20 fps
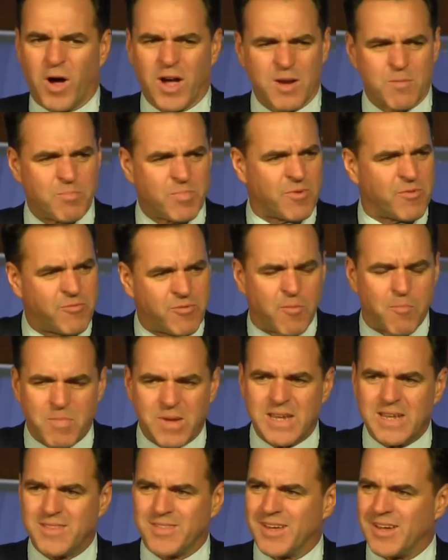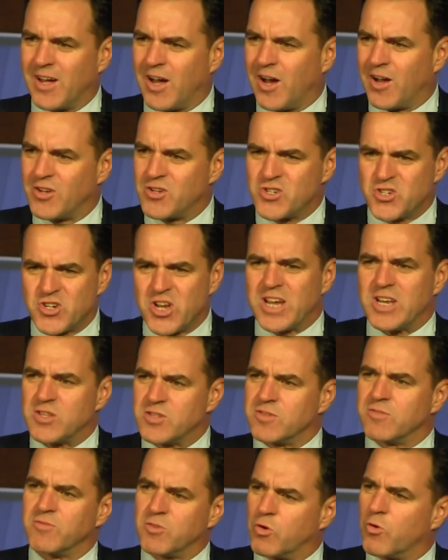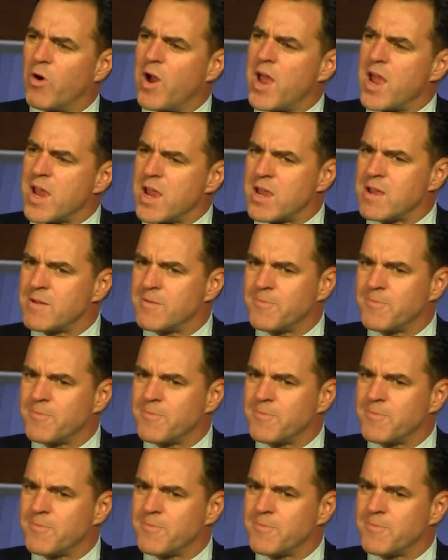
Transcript: white. For me, there are shades of gray.